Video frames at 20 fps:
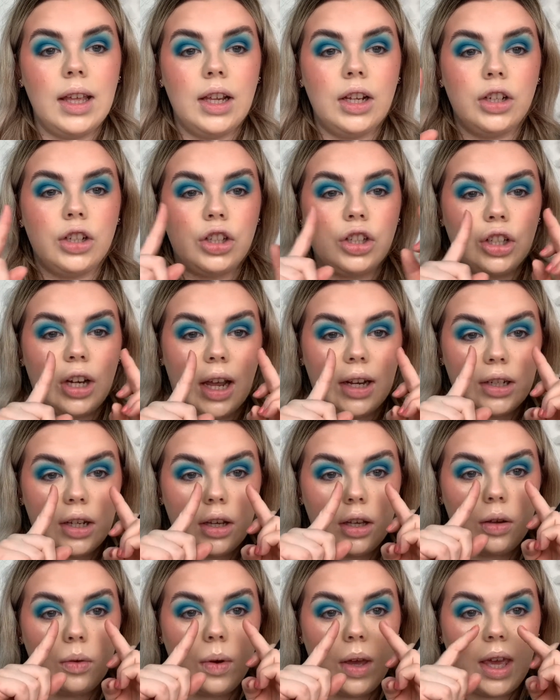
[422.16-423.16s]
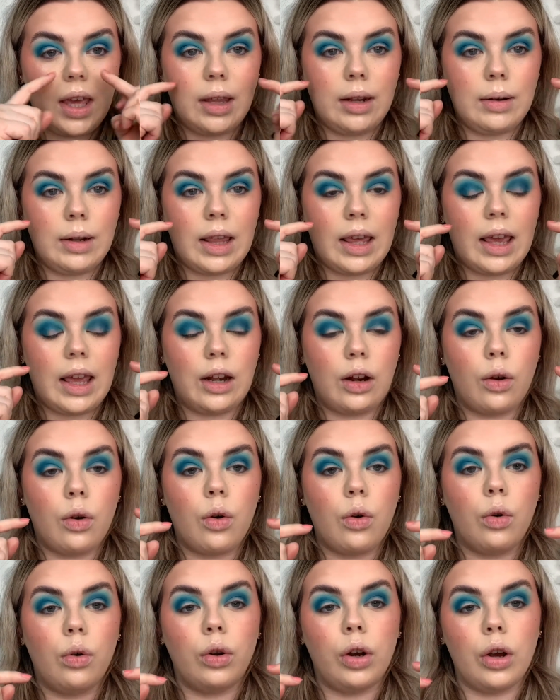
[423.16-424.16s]
shadow in the inner
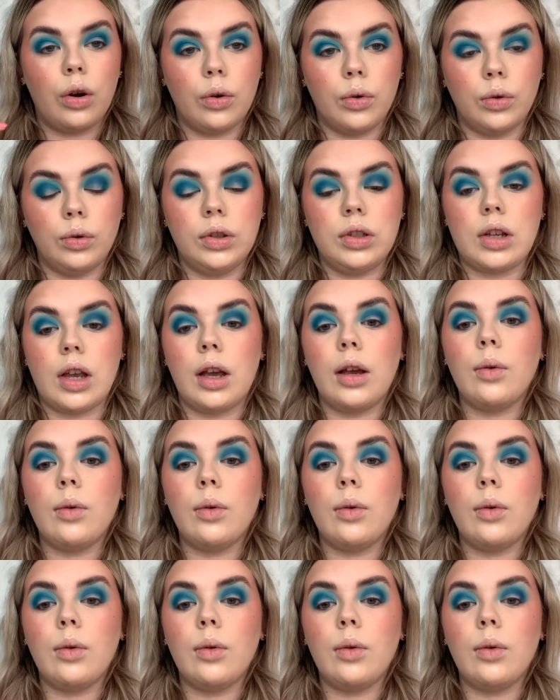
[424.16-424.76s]
corner also,